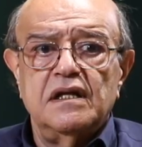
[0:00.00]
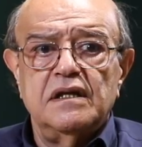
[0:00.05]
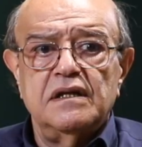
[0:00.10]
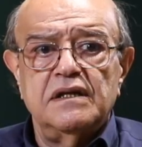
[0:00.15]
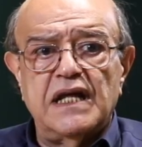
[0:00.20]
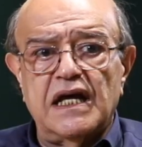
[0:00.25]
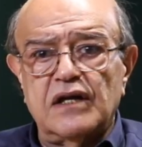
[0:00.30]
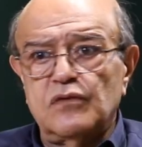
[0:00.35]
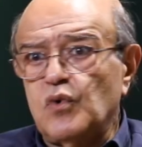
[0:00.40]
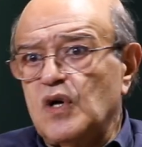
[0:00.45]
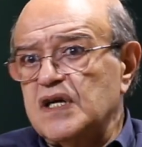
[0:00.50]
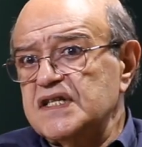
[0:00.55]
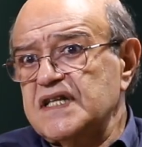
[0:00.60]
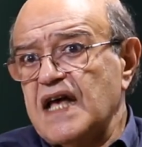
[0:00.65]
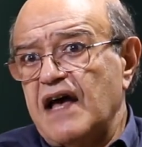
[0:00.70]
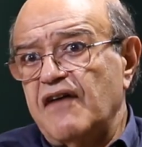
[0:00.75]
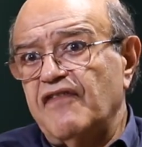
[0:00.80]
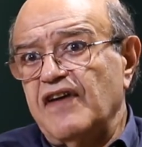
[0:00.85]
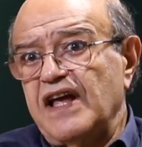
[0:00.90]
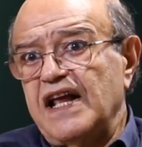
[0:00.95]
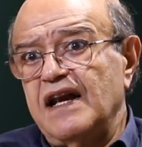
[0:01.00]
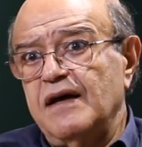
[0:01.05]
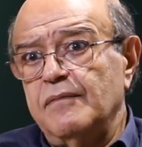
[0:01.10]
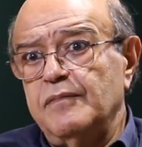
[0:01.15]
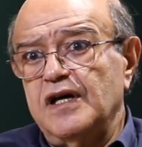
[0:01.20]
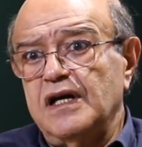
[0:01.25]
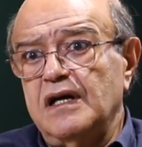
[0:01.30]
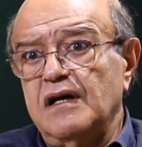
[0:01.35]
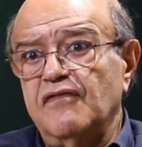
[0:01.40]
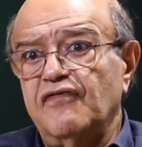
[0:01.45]
that was
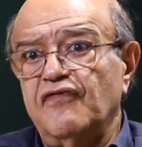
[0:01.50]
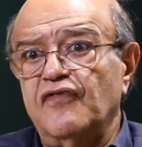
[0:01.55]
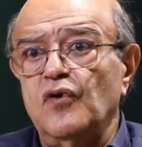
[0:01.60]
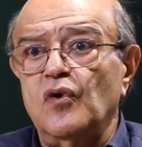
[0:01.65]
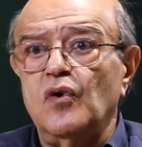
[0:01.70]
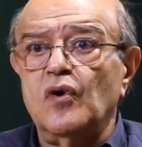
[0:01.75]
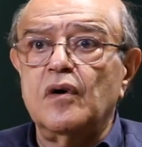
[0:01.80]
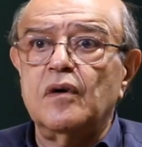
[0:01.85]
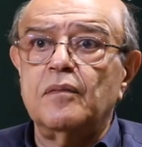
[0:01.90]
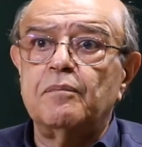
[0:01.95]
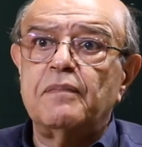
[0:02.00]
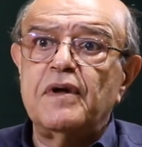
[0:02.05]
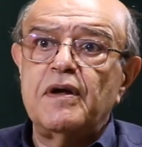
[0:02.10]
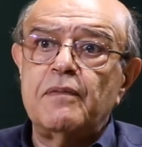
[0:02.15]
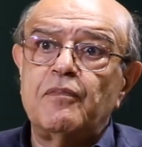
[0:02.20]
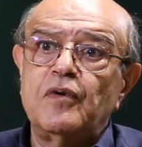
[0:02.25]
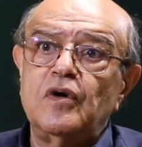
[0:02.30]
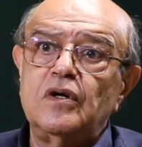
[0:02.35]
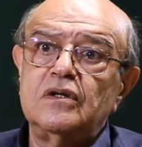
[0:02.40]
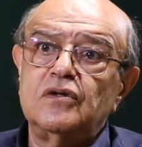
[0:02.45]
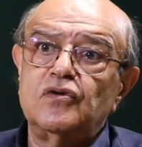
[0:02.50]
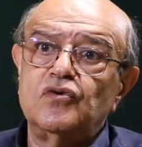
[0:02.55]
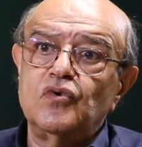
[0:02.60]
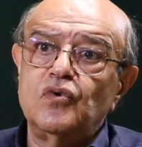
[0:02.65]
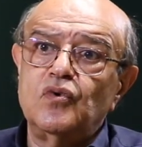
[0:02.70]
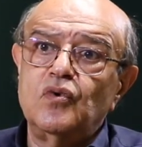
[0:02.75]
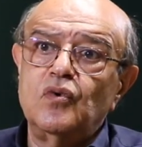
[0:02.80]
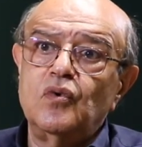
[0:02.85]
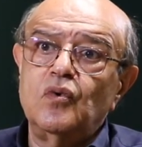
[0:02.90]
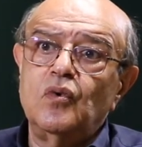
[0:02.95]
available for people
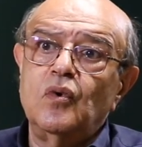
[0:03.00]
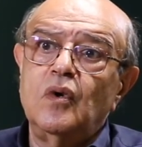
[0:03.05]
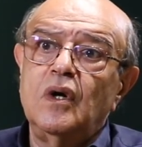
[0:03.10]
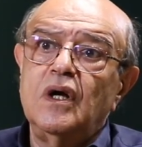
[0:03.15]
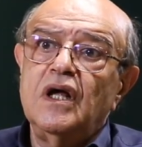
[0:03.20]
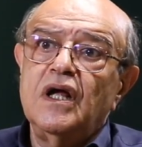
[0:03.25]
to,